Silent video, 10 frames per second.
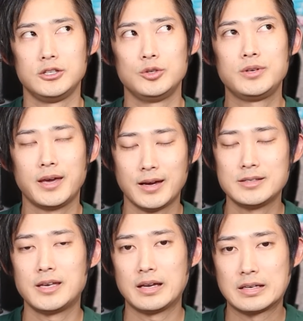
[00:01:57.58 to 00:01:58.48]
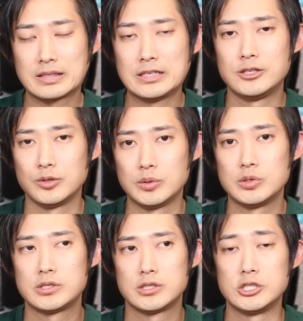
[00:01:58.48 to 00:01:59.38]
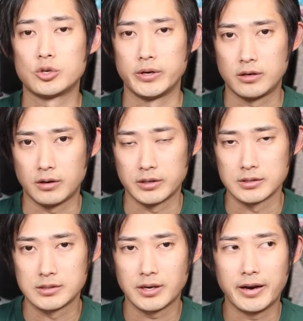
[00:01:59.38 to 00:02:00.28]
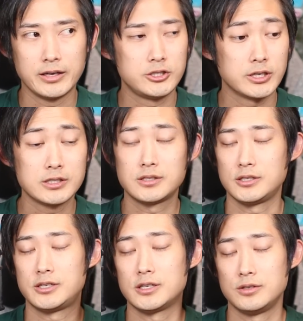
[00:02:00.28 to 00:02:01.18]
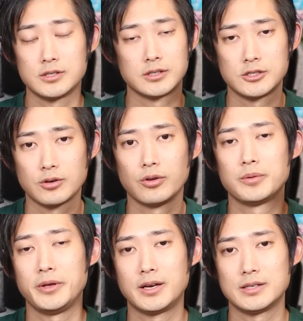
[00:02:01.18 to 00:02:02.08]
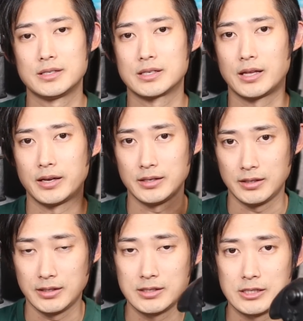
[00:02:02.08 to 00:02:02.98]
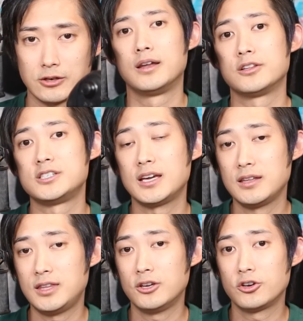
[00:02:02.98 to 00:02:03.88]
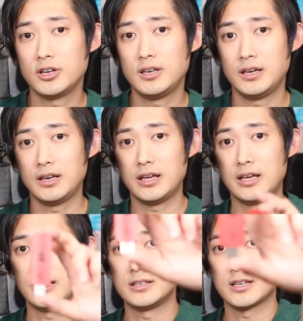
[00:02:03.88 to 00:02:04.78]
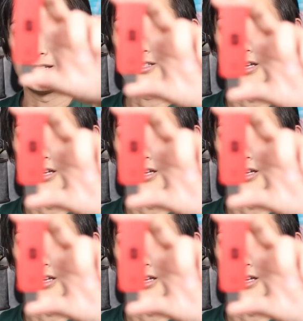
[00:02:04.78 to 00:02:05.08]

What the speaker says: you can technically use the Joy-Cons. I just suggest using controller because it's a lot easier. Now, the second thing you're going to need is this